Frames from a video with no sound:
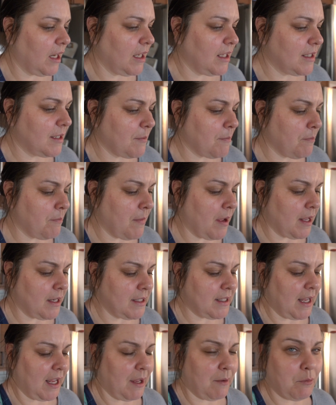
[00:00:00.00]
is
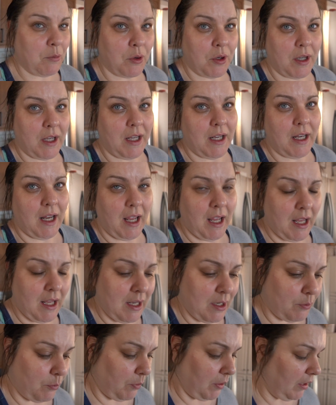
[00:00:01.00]
Monday morning
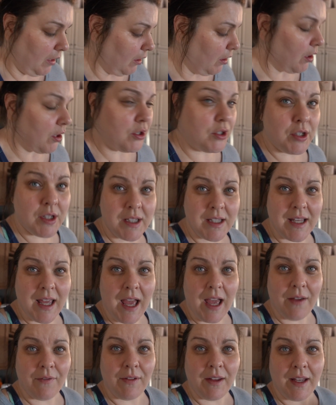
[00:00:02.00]
and we are just
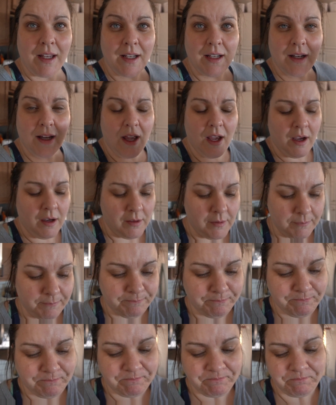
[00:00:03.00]
having
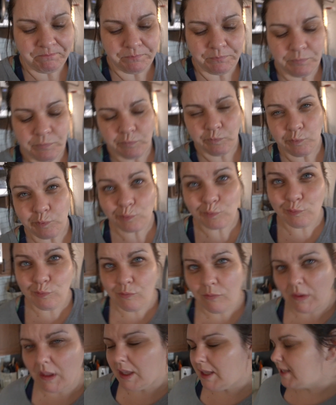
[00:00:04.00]
um,
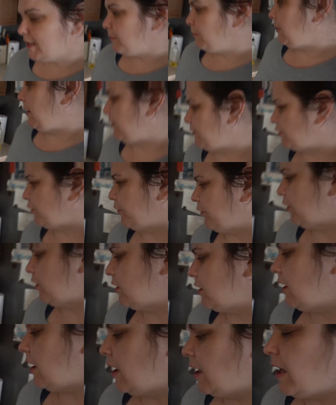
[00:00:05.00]
some leftovers.